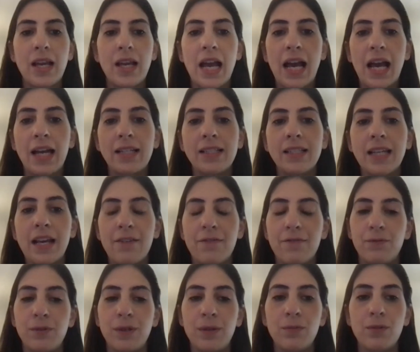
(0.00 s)
And if
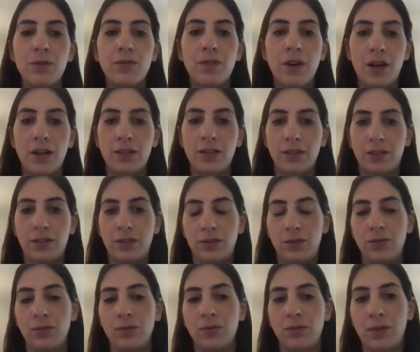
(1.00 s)
we move on
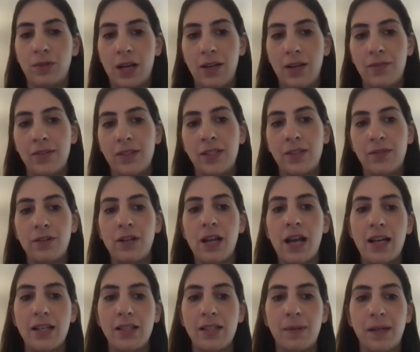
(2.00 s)
to kind of a different
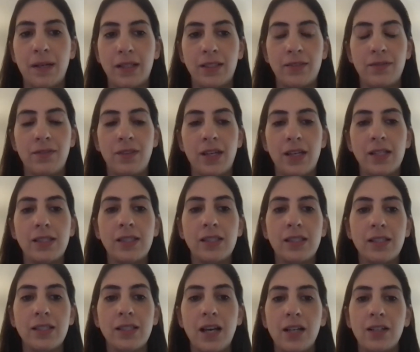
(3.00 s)
aspect of this,
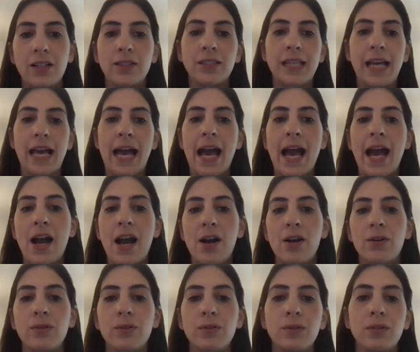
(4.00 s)
Donald,
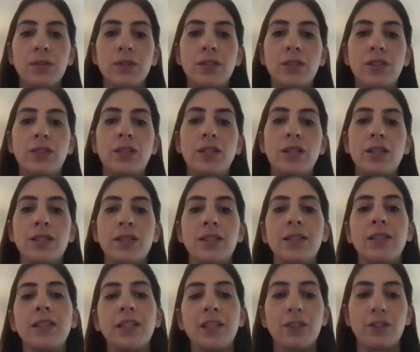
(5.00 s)
how does
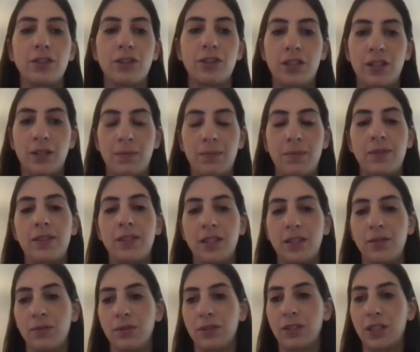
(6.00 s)
leadership see
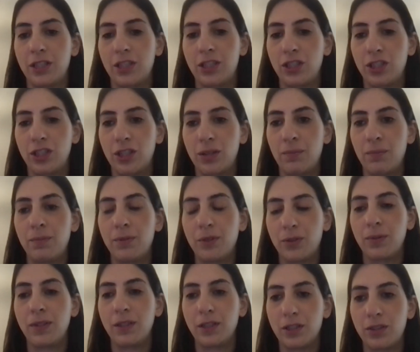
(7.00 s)
the relationship
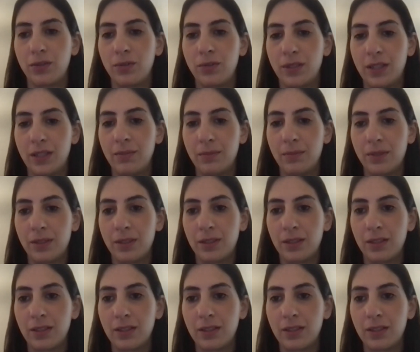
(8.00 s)
between the two teams?